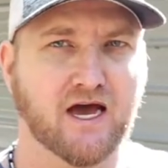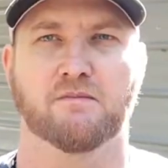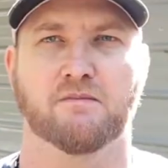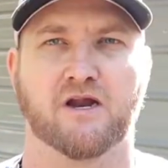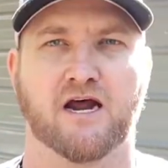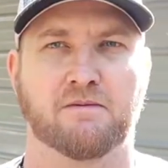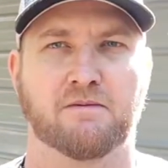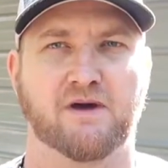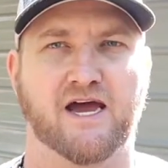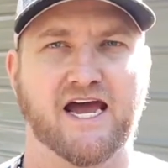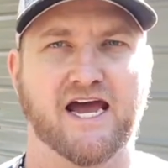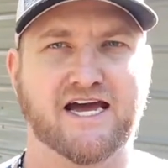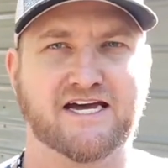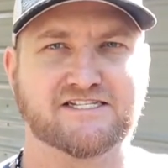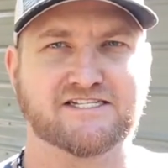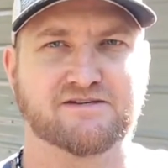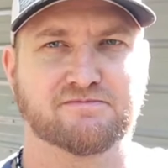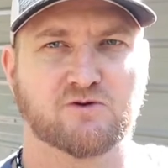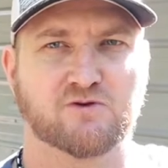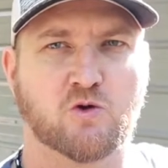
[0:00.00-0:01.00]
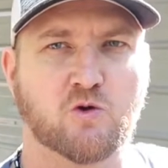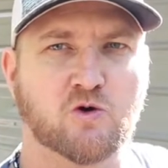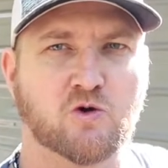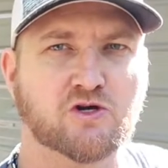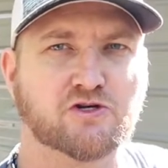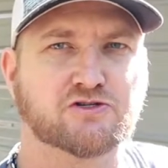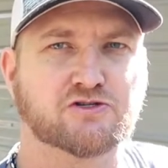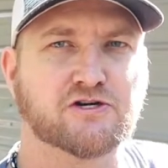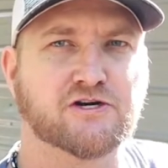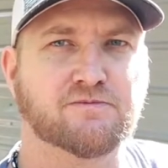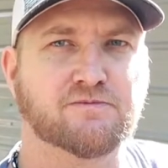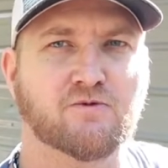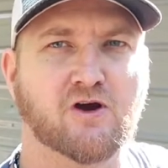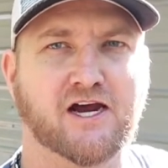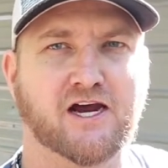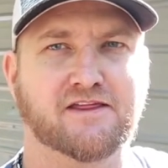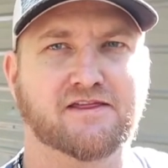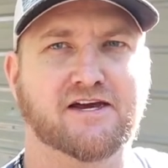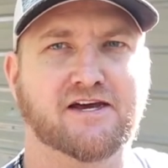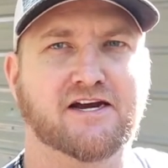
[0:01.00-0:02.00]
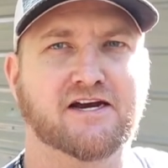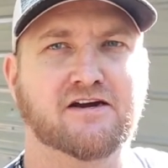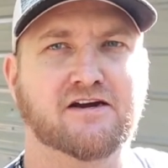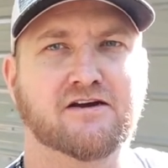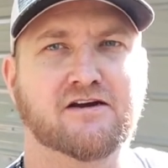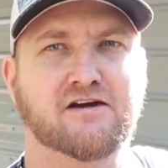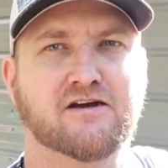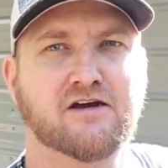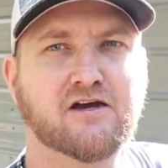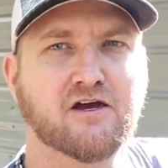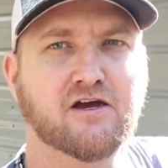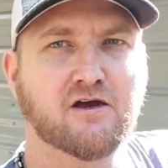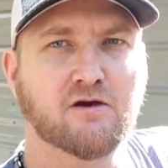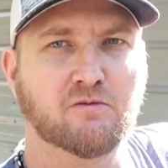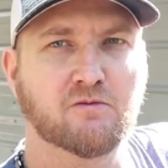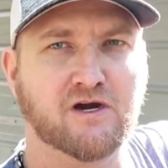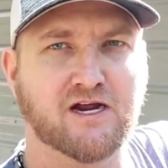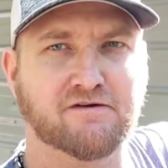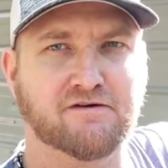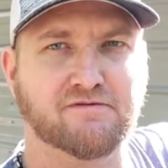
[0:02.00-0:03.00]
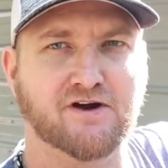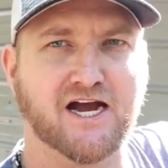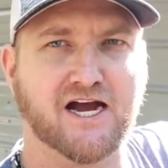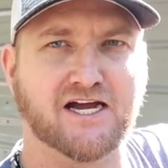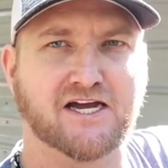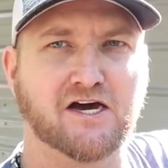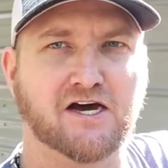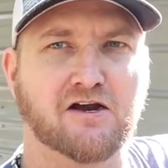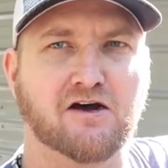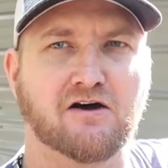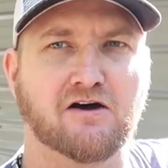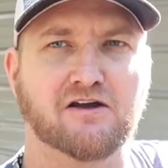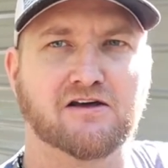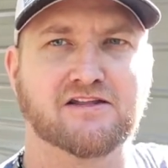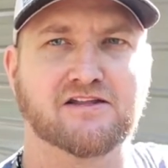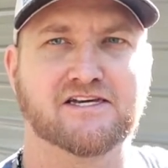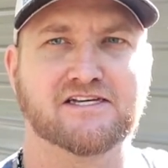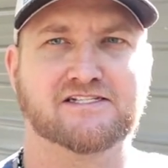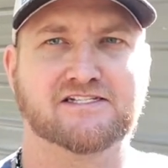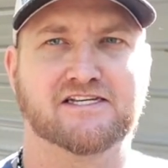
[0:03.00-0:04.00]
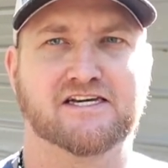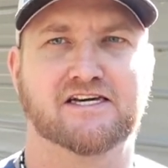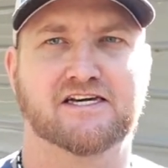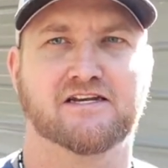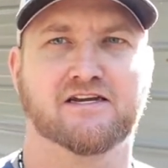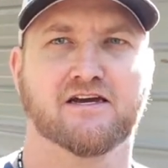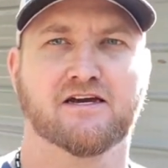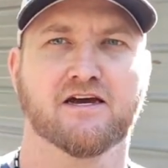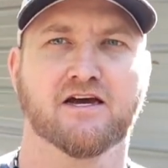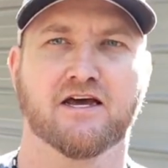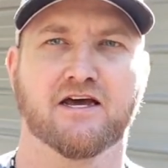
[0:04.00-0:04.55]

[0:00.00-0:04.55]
but I'm going to add some corner trim right there whenever I cut all of this in.